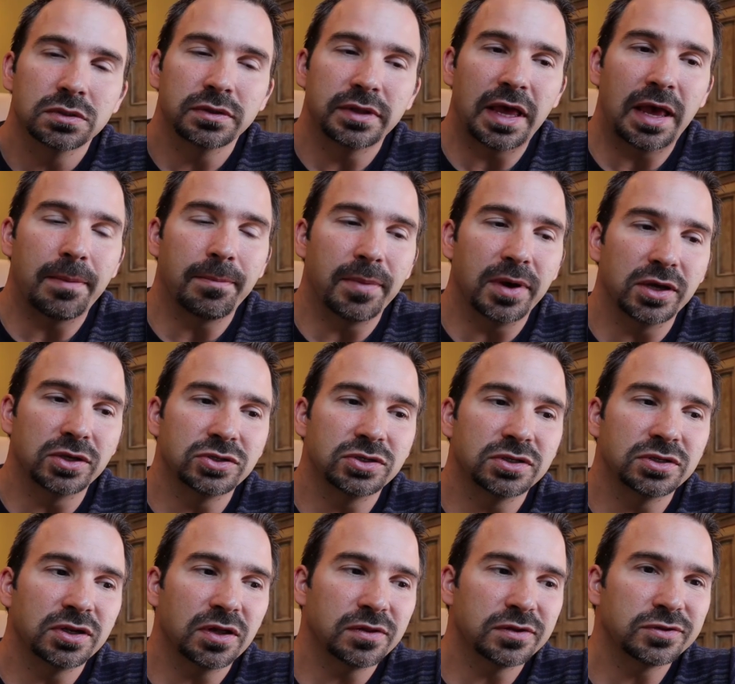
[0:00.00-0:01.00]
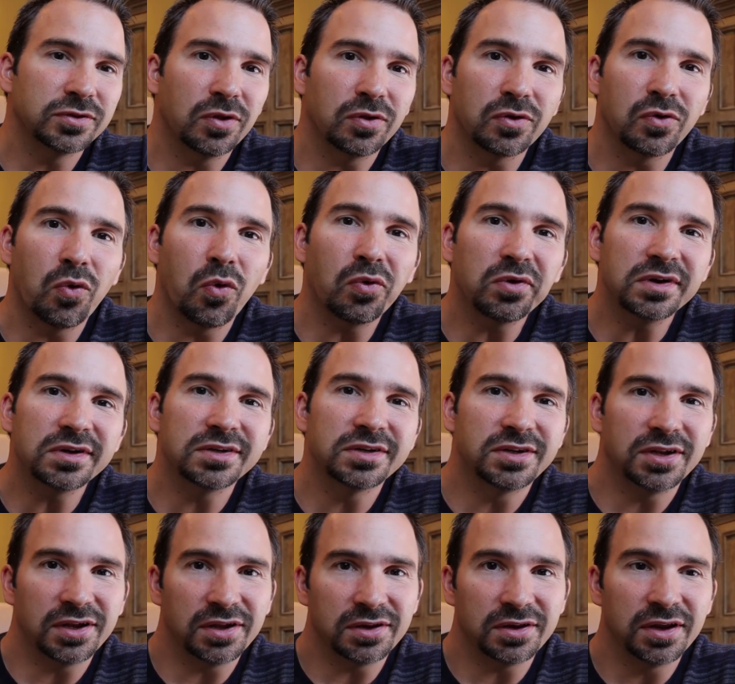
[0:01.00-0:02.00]
that much until this whole
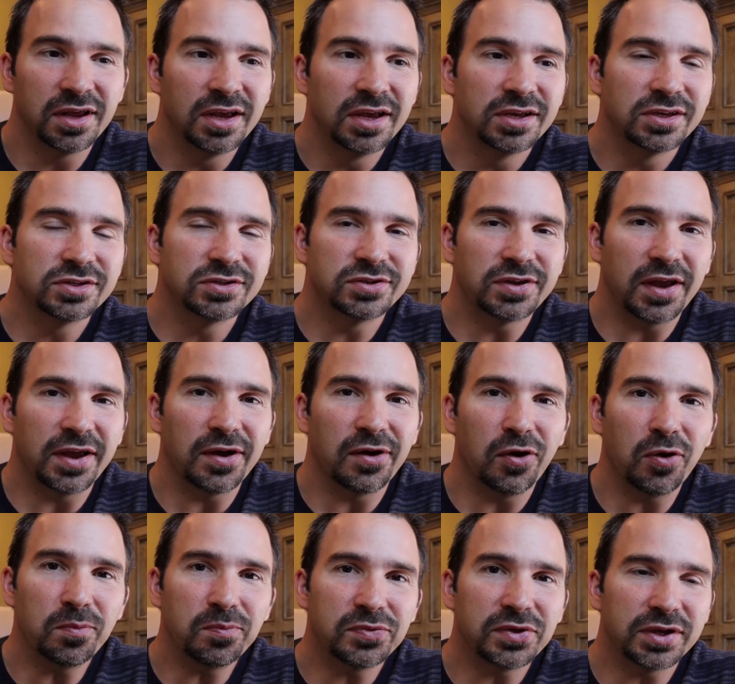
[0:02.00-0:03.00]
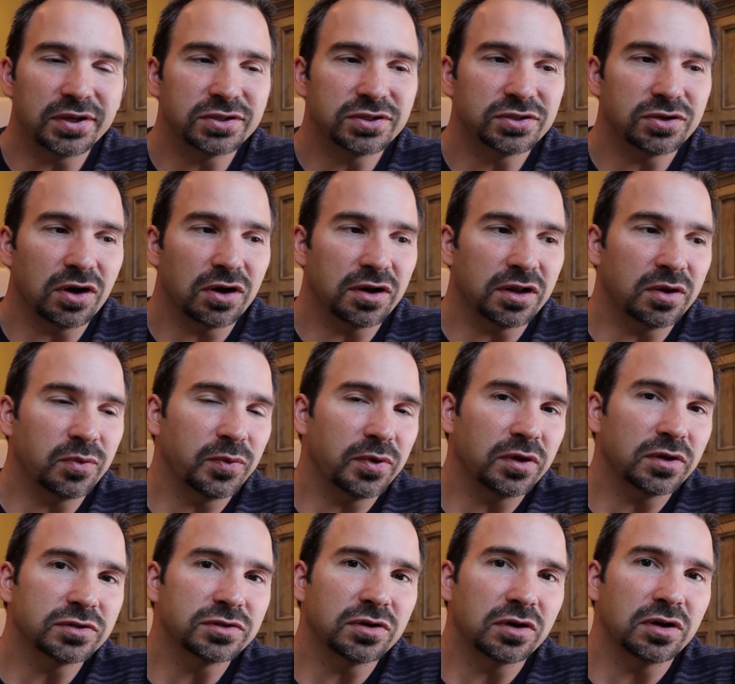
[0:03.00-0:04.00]
quarantine stay at home thing started, and we
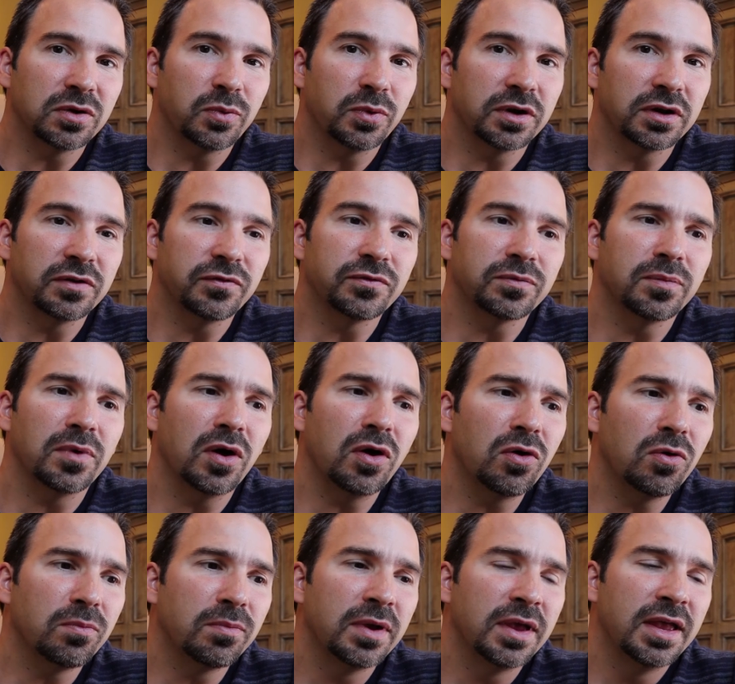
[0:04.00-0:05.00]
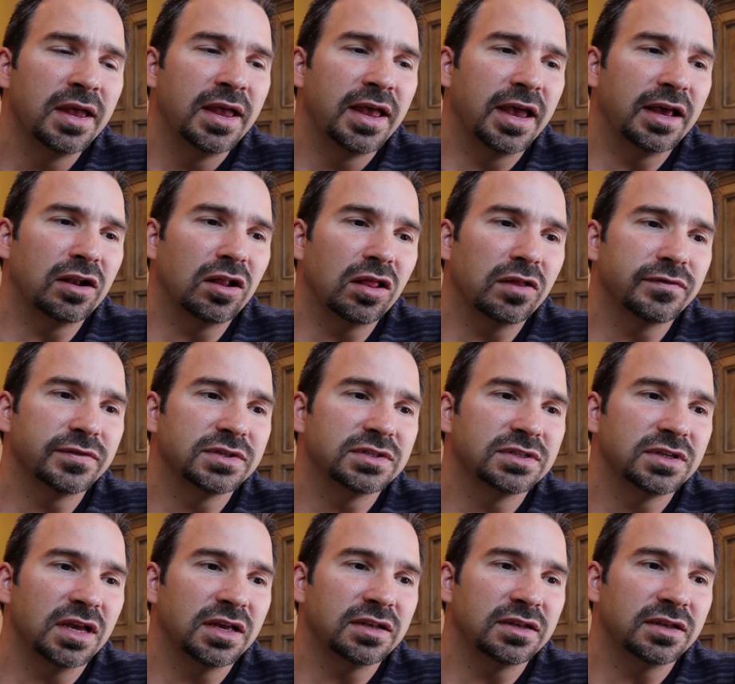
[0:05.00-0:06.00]
all started working from home, and all of a
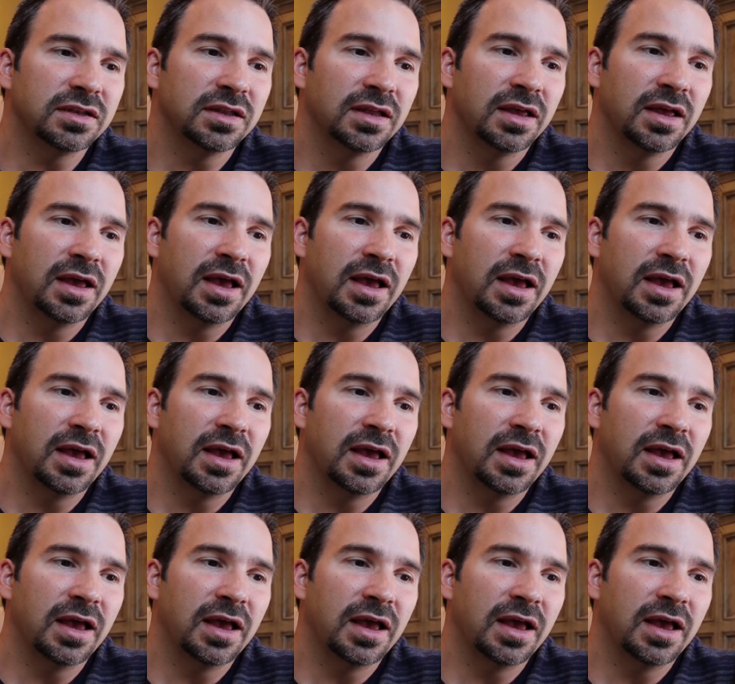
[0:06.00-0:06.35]
sudden.